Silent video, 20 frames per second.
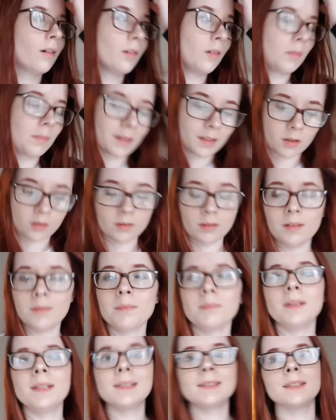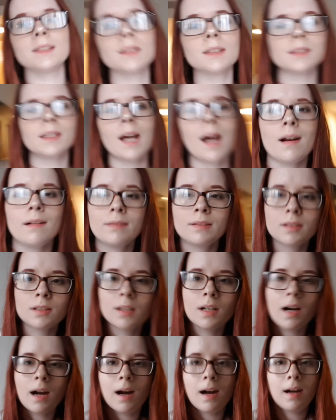oh my god. Immediately
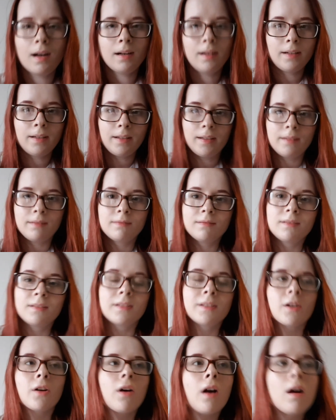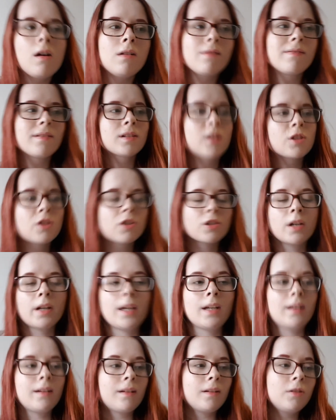after I got out of the
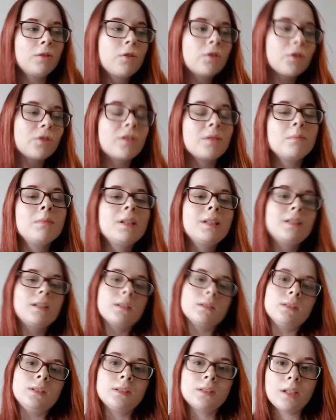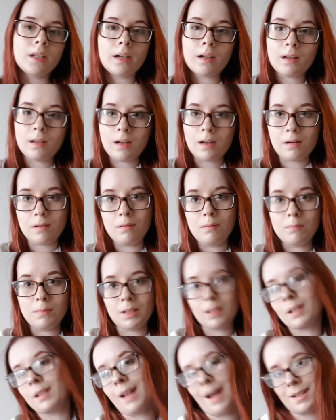train, you could immediately tell I'm
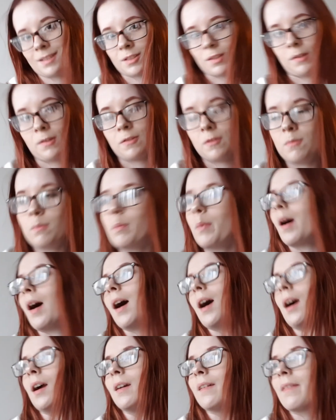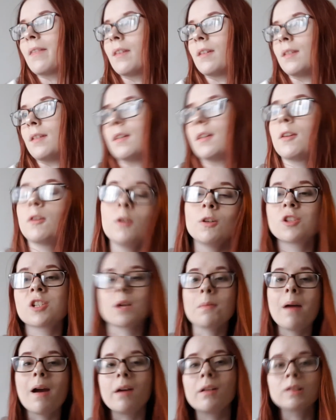in Glasgow by the huge
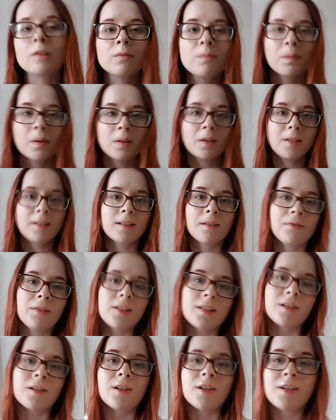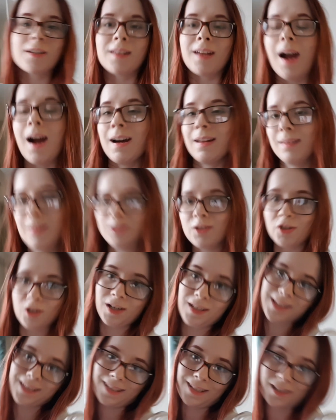amount of police officers at the
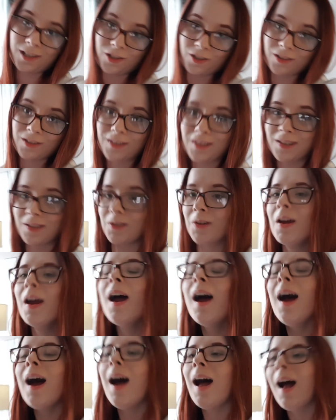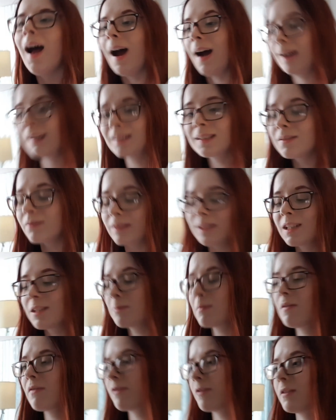train station. So I didn't even take
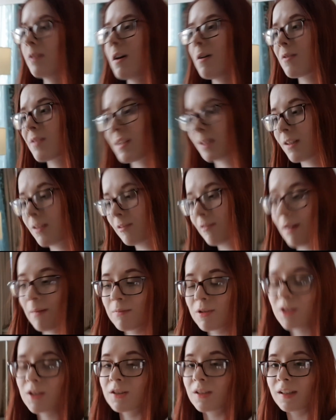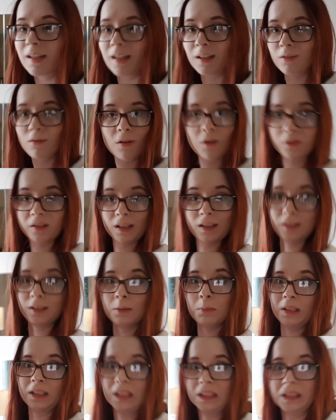my phone out. I was like, you know, I'm just gonna get to the hotel
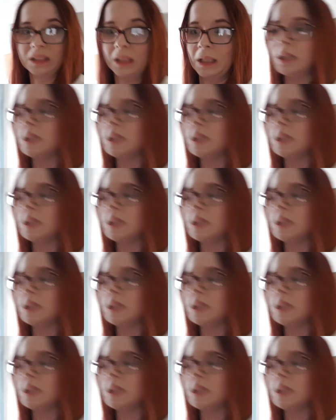immediately.